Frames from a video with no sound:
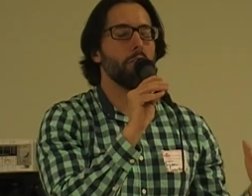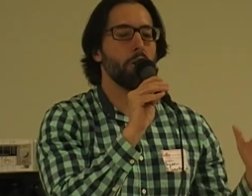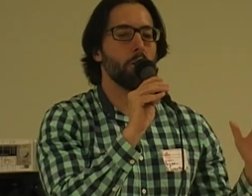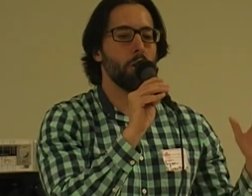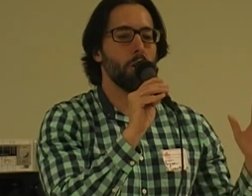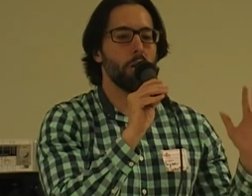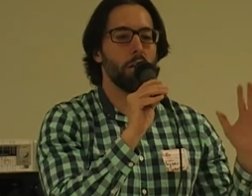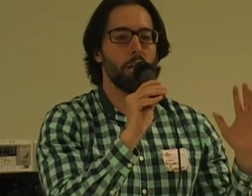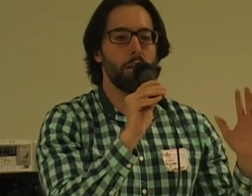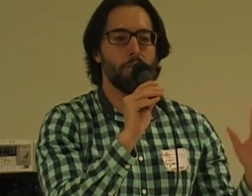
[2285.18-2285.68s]
There
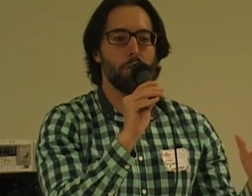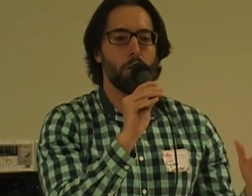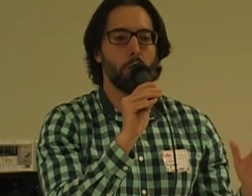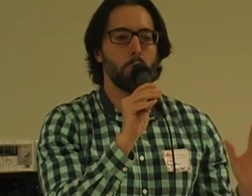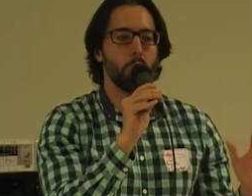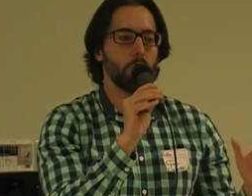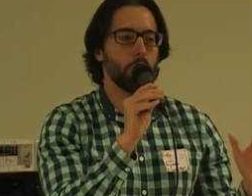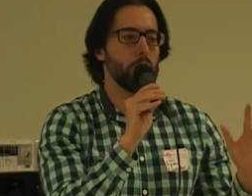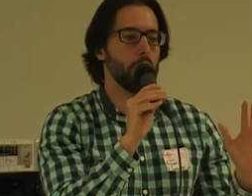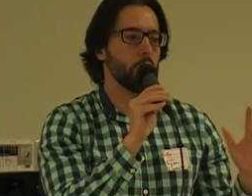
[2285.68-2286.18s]
are
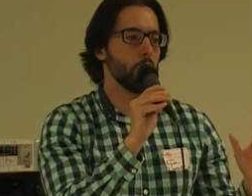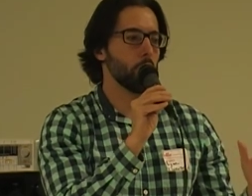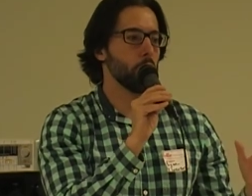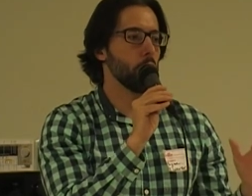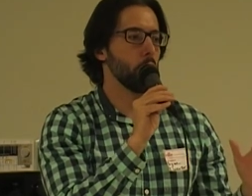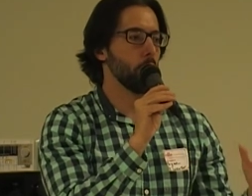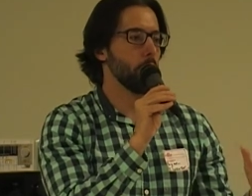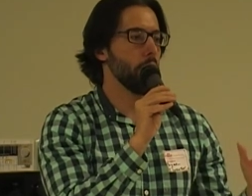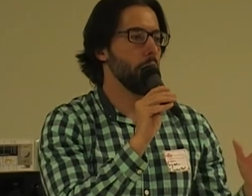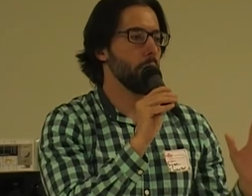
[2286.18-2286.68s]
individuals in this
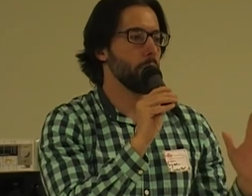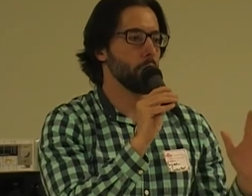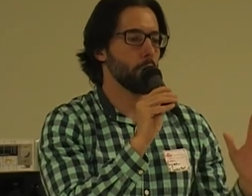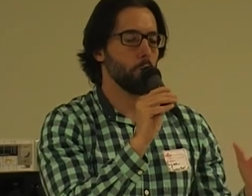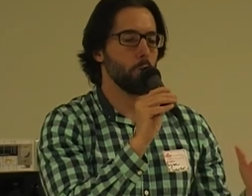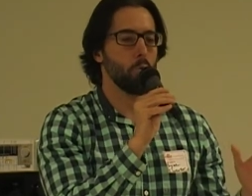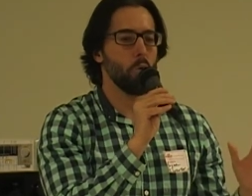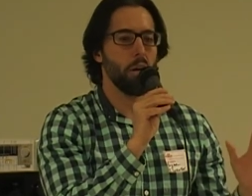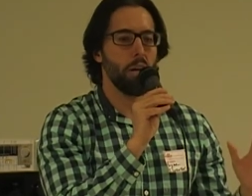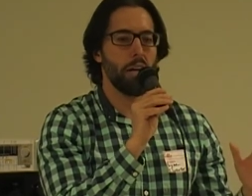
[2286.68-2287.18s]
room that I'm
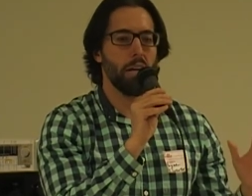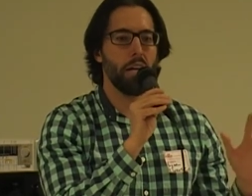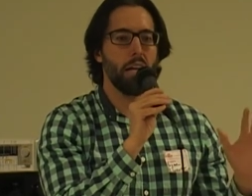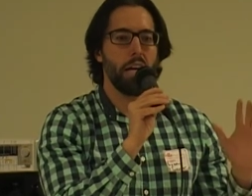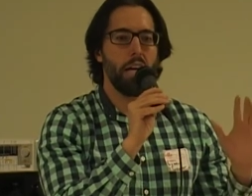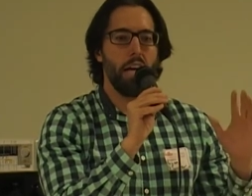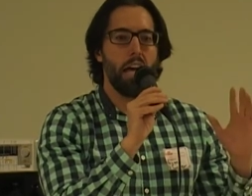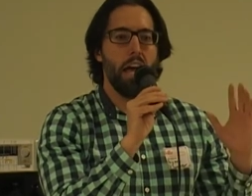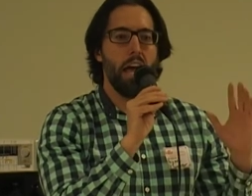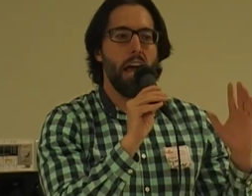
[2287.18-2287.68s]
sure want
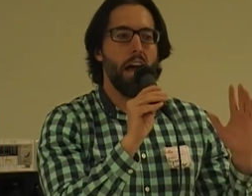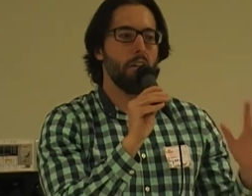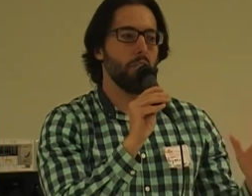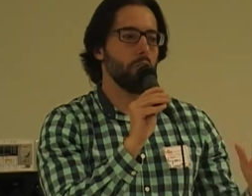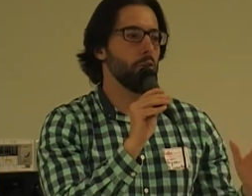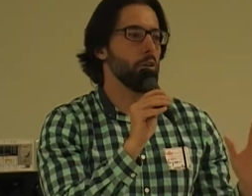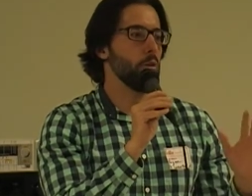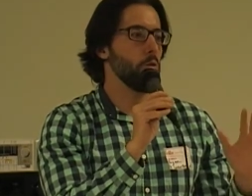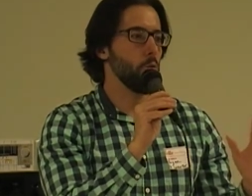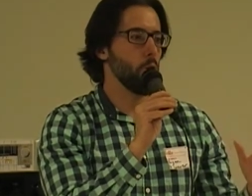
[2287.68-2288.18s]

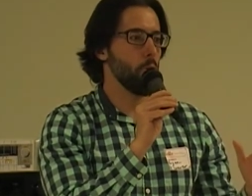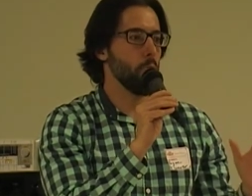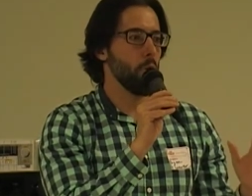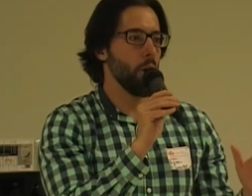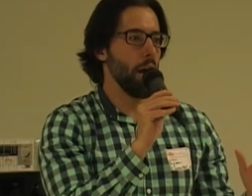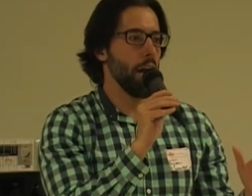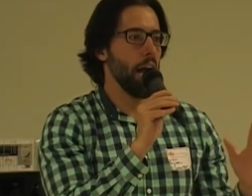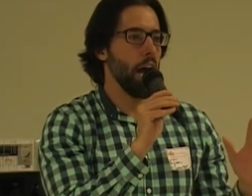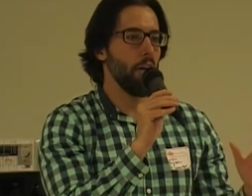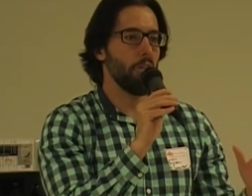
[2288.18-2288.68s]
every
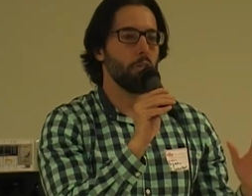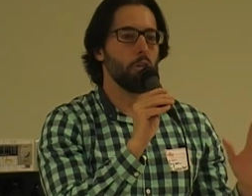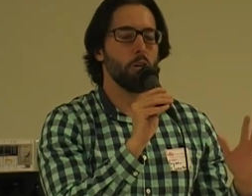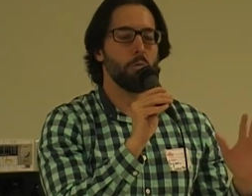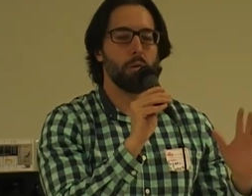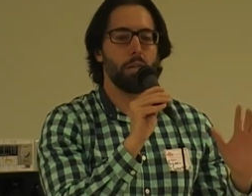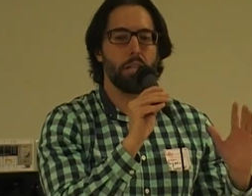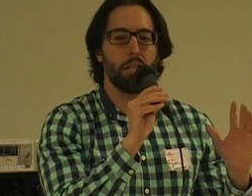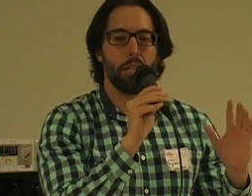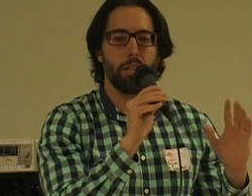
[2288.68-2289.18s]
cormorant out there to
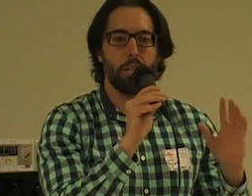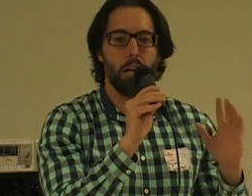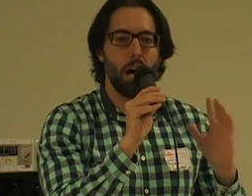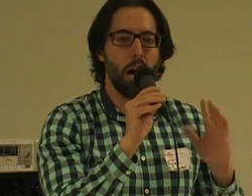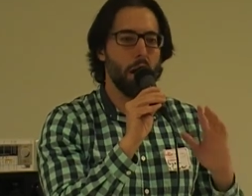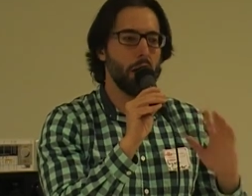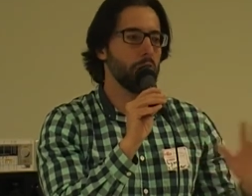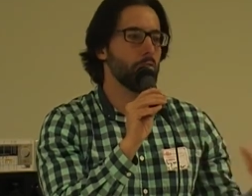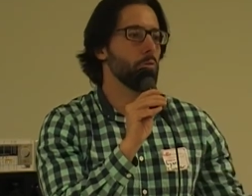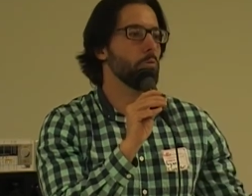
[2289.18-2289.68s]
be
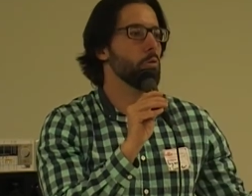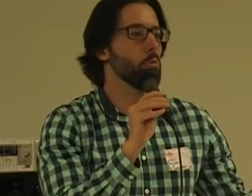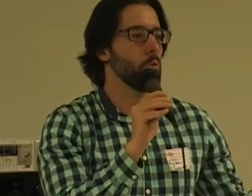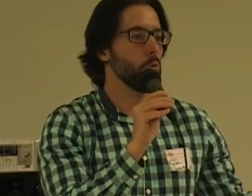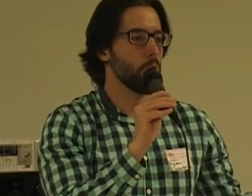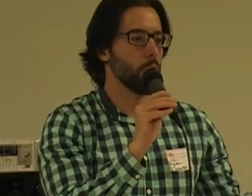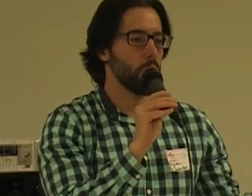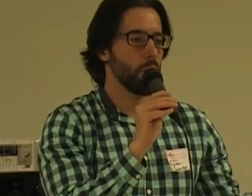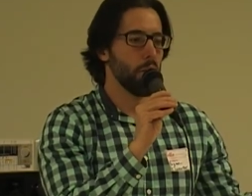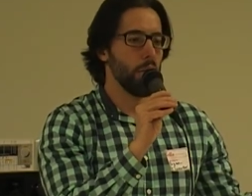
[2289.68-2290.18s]
gone from the
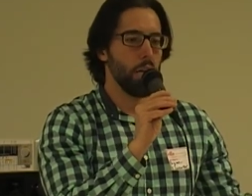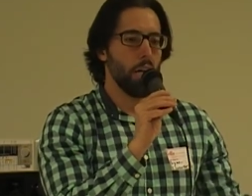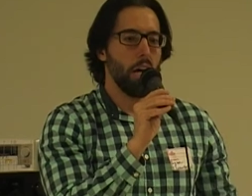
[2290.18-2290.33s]
world,